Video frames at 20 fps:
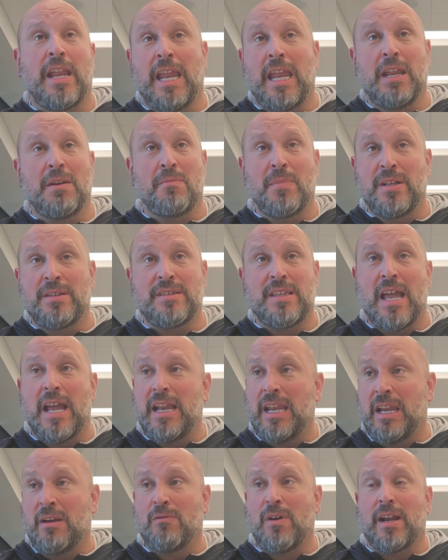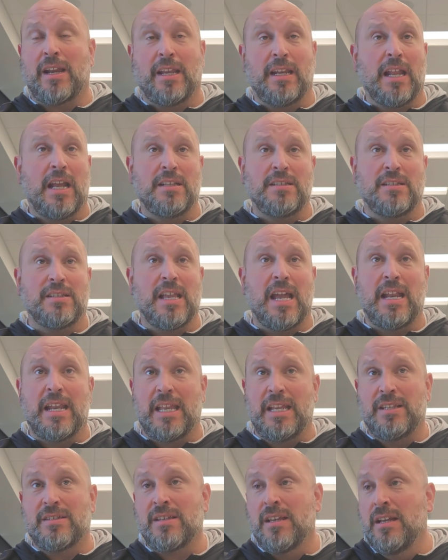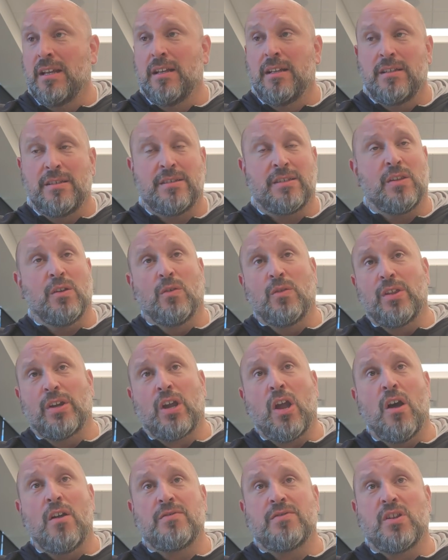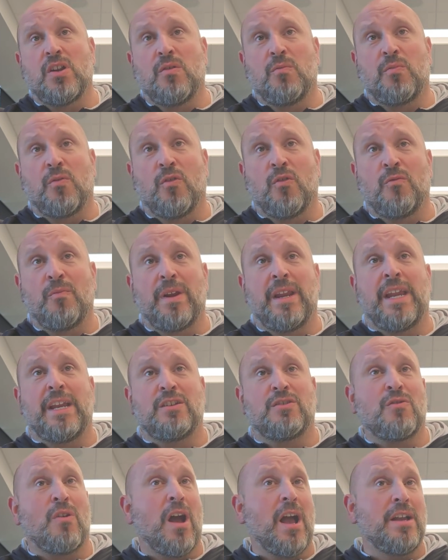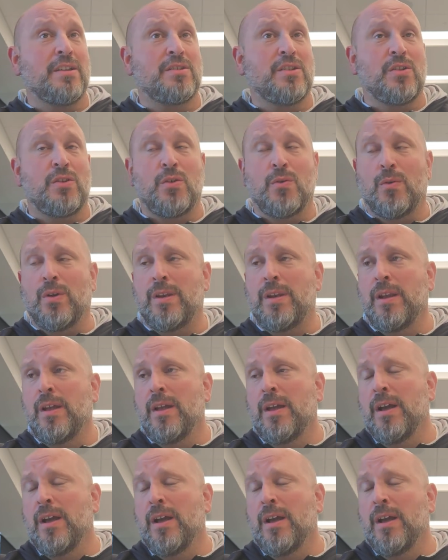He admits that. He recognizes that. He's still the constant improvement. He tries to do it